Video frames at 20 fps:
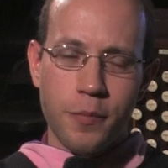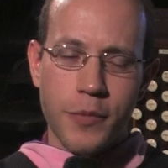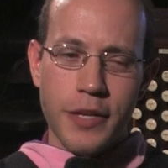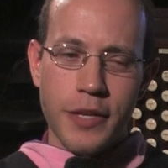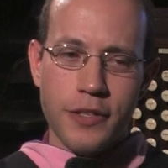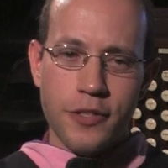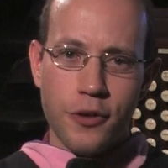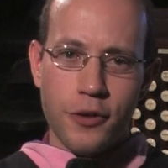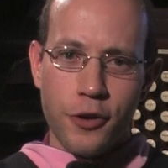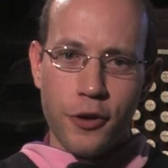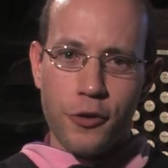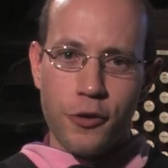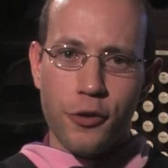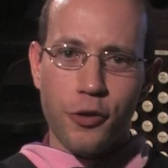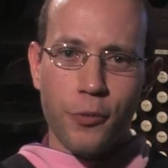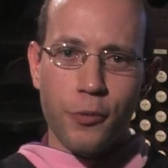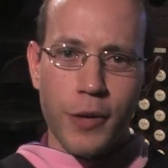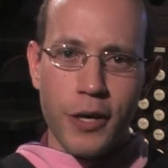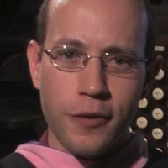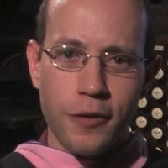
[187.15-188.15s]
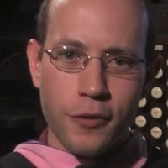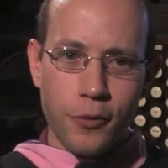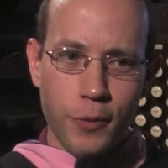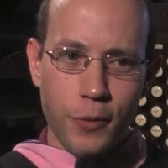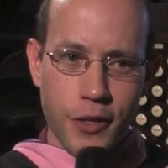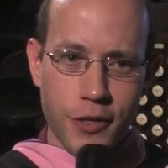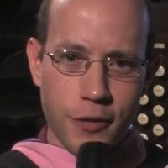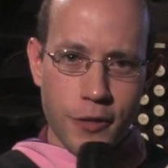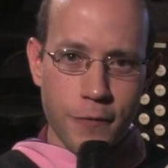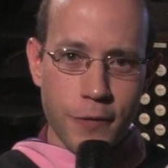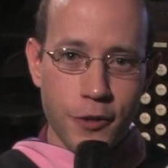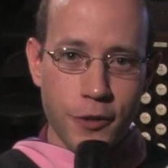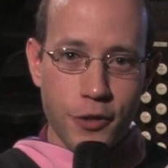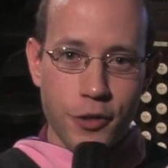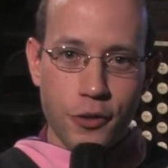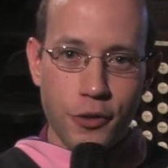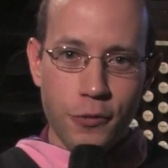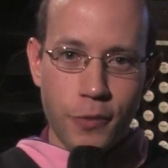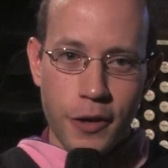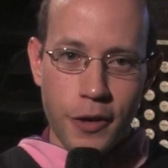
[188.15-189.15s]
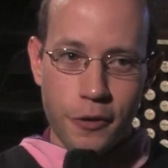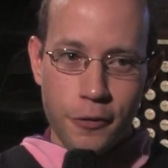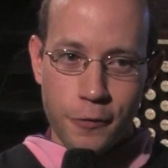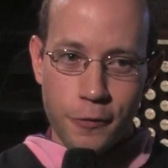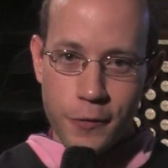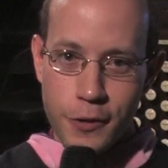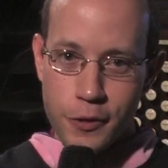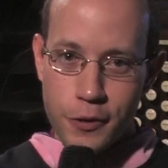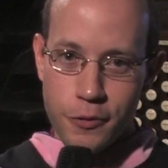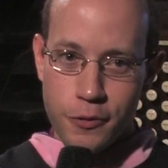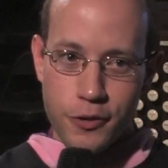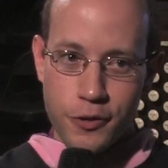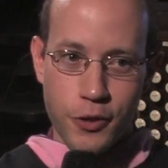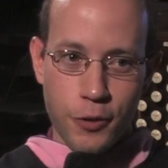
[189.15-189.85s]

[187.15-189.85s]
is heard throughout the rest of the 2 other fugues.